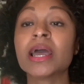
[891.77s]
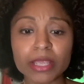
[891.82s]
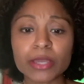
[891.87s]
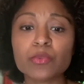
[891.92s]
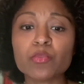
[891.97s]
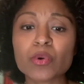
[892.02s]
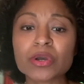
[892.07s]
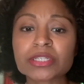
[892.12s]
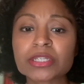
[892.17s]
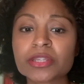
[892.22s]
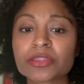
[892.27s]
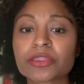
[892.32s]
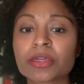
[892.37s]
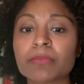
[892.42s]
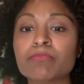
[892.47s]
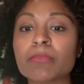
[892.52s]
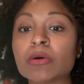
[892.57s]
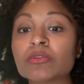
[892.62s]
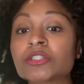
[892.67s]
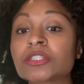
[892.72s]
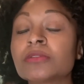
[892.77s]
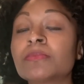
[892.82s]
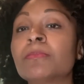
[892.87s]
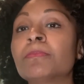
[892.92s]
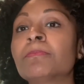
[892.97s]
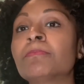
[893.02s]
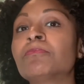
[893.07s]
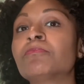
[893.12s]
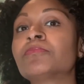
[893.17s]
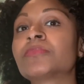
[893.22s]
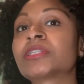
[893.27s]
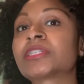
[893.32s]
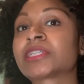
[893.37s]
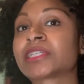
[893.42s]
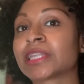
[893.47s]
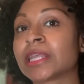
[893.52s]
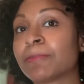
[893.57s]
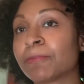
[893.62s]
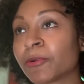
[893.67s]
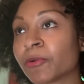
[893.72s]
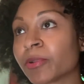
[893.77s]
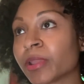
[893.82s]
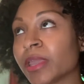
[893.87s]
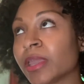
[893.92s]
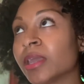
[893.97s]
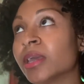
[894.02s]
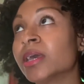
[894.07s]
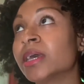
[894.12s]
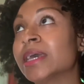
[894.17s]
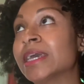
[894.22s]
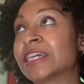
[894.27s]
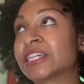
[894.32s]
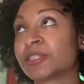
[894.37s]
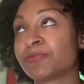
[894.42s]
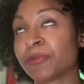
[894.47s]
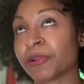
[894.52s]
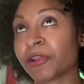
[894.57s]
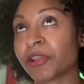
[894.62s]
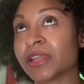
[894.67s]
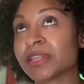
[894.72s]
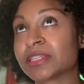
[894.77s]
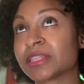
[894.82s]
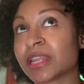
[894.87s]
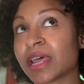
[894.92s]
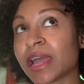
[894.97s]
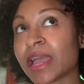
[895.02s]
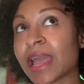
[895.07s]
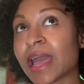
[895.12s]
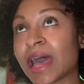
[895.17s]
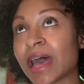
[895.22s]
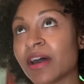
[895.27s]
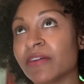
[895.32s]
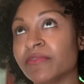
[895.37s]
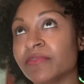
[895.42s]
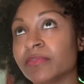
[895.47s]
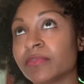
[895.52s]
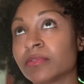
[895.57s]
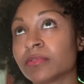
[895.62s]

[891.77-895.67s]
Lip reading: It wasn't the most slippery experience that I have